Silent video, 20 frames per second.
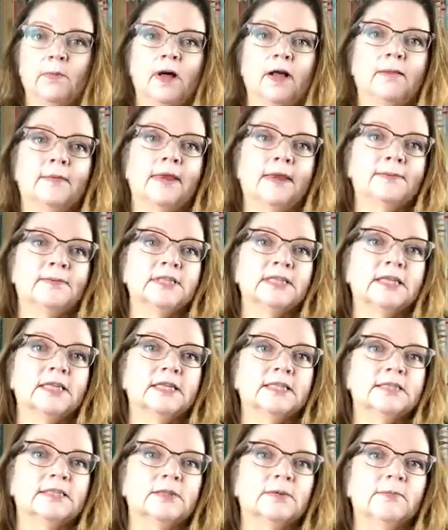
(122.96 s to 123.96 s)
well, I'm just
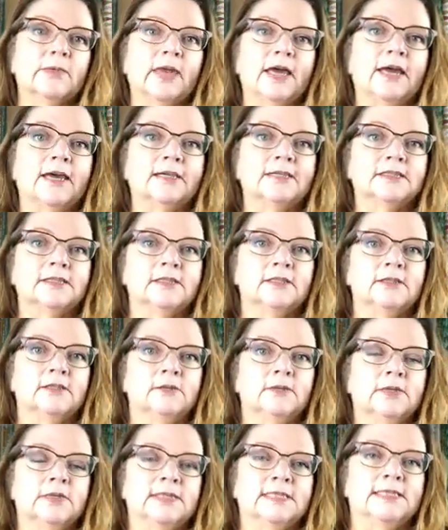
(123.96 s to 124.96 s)
going to assume that
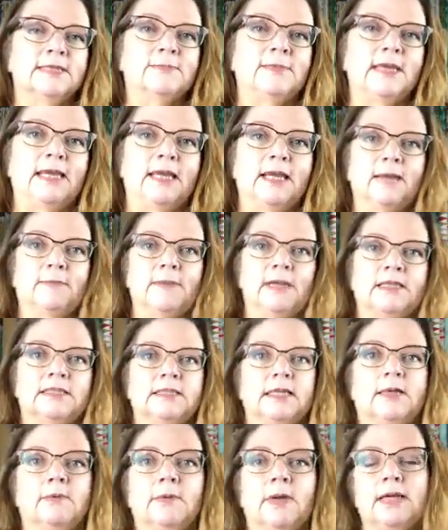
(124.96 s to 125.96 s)
you can see me and I'm not
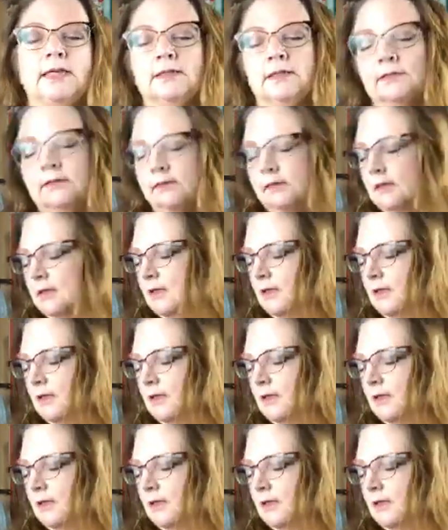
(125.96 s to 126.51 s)
sideways.